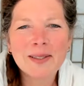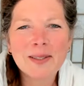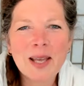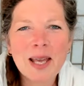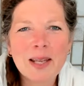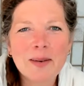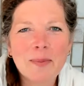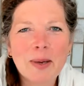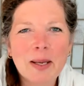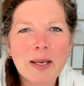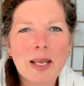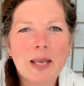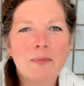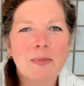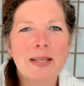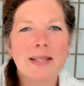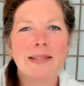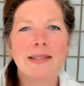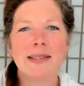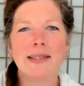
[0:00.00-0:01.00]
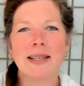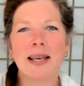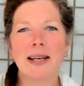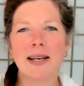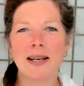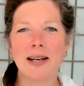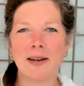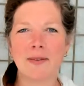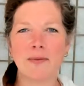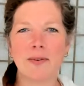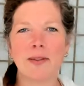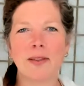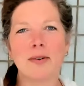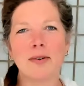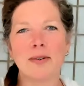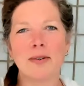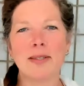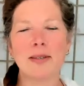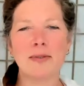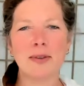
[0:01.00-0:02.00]
And my name is Sadhana for those
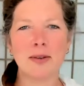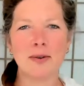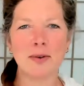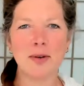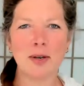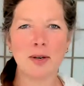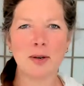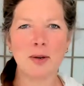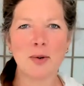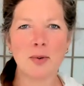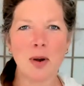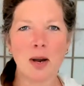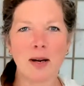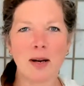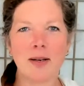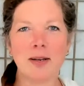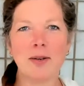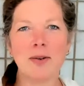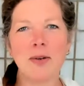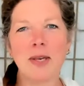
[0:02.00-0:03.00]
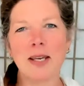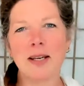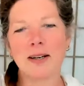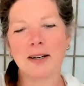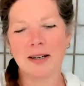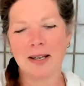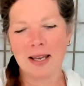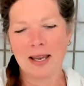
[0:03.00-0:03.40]
of you who are new here.